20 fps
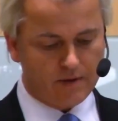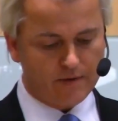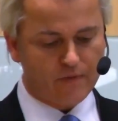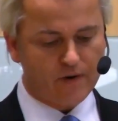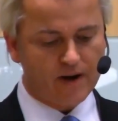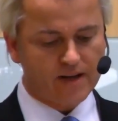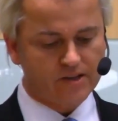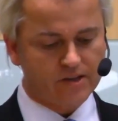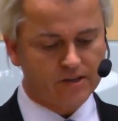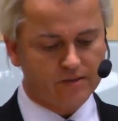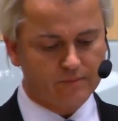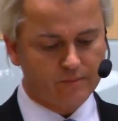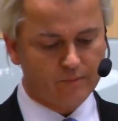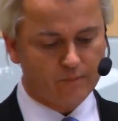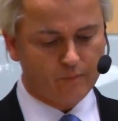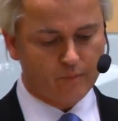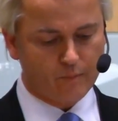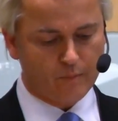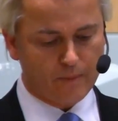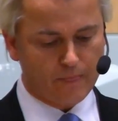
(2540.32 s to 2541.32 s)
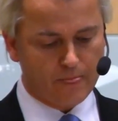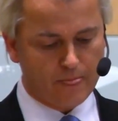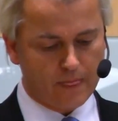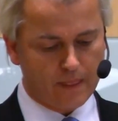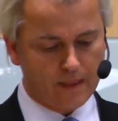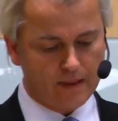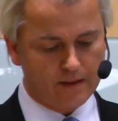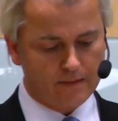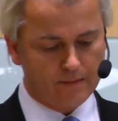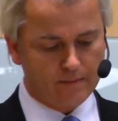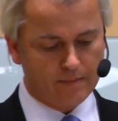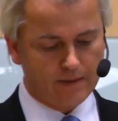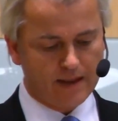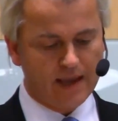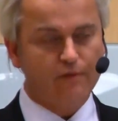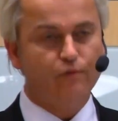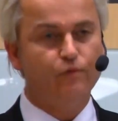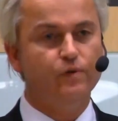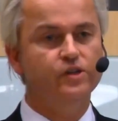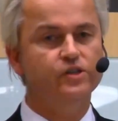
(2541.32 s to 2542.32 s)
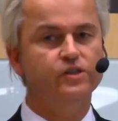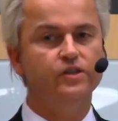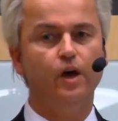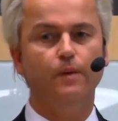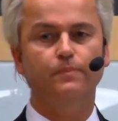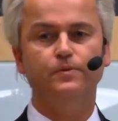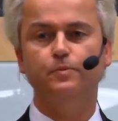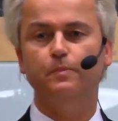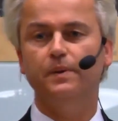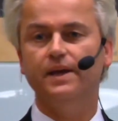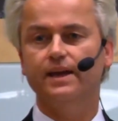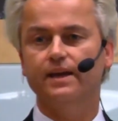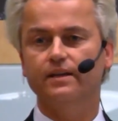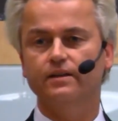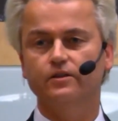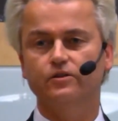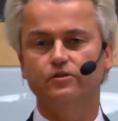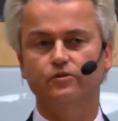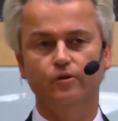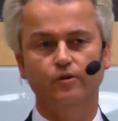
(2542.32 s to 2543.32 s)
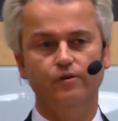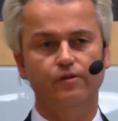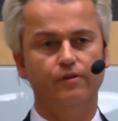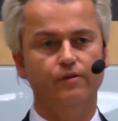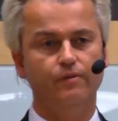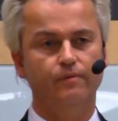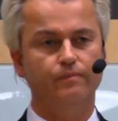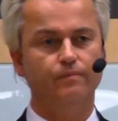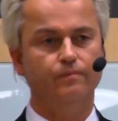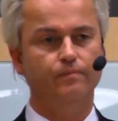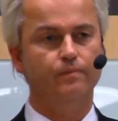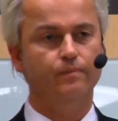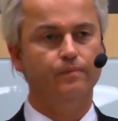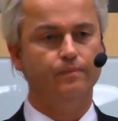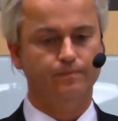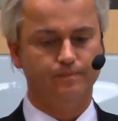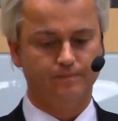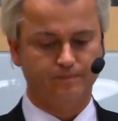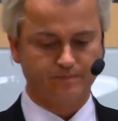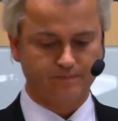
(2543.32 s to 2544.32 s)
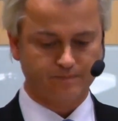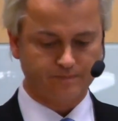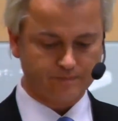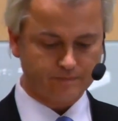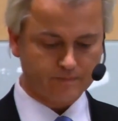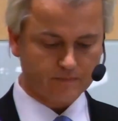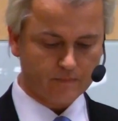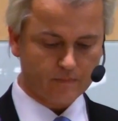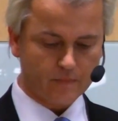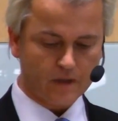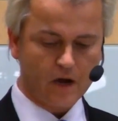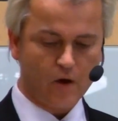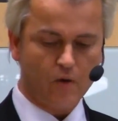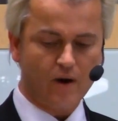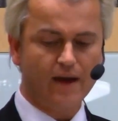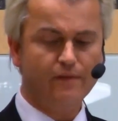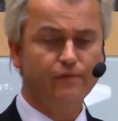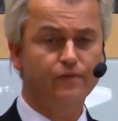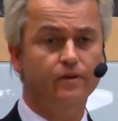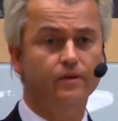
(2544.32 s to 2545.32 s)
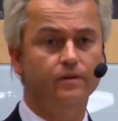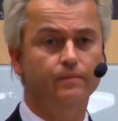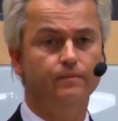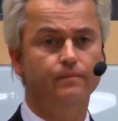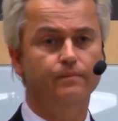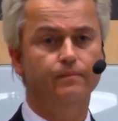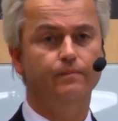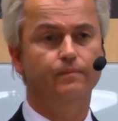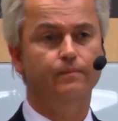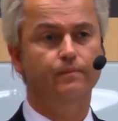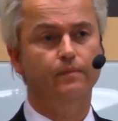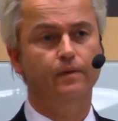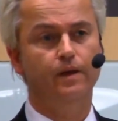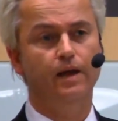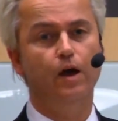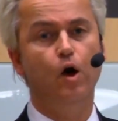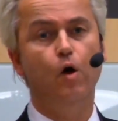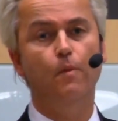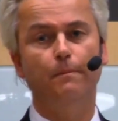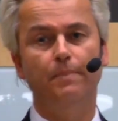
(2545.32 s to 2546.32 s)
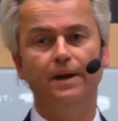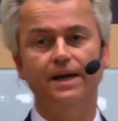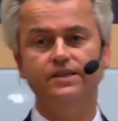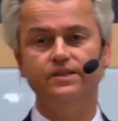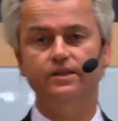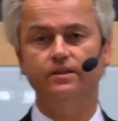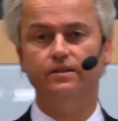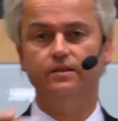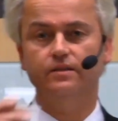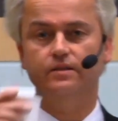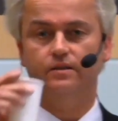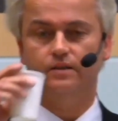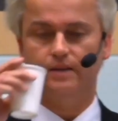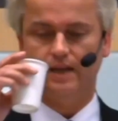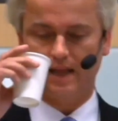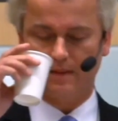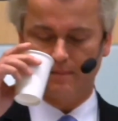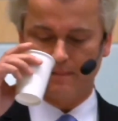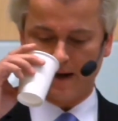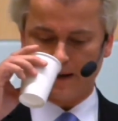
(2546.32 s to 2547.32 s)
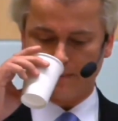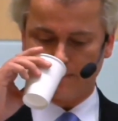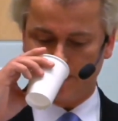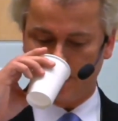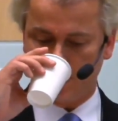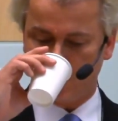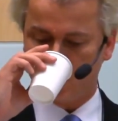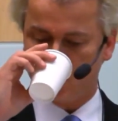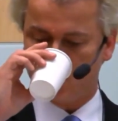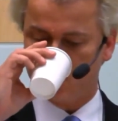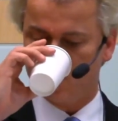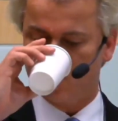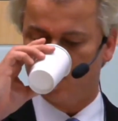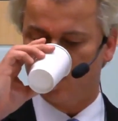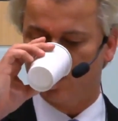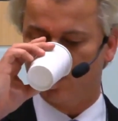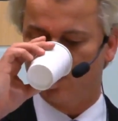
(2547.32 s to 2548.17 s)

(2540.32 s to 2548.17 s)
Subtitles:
My friends, if we stop speaking the truth, however unpleasant it might be,